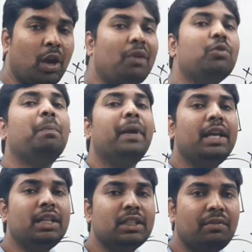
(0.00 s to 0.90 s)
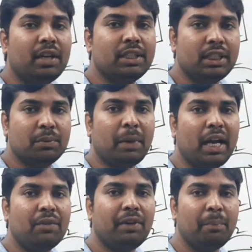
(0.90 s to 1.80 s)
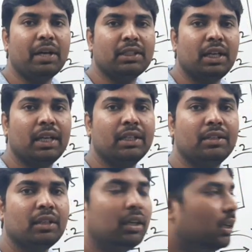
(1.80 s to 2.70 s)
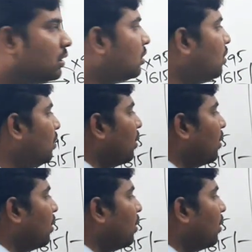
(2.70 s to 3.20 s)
have to pay the 76.5 percentage. So